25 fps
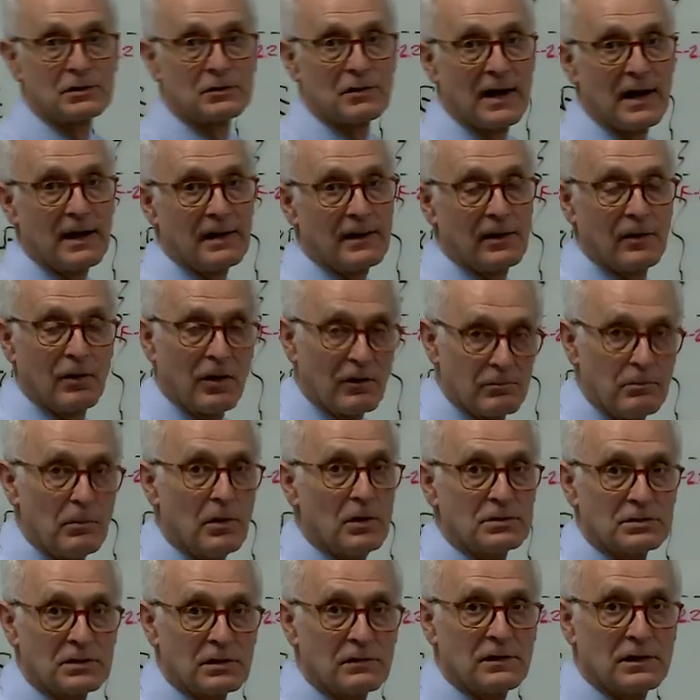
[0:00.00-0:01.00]
Strand and off
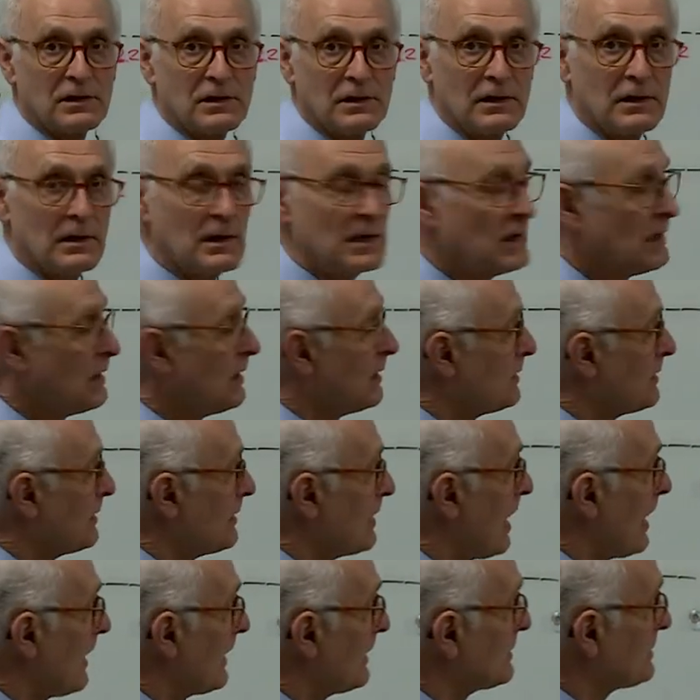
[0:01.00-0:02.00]
most of the
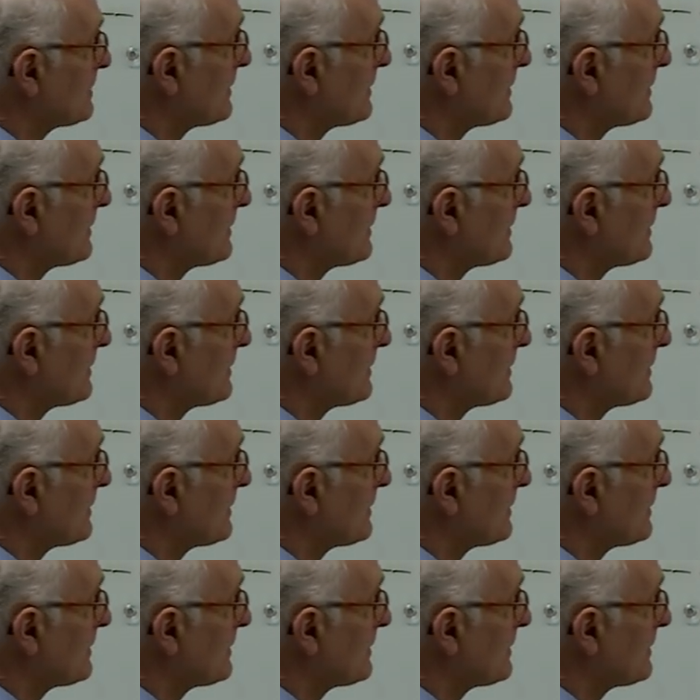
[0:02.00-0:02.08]
United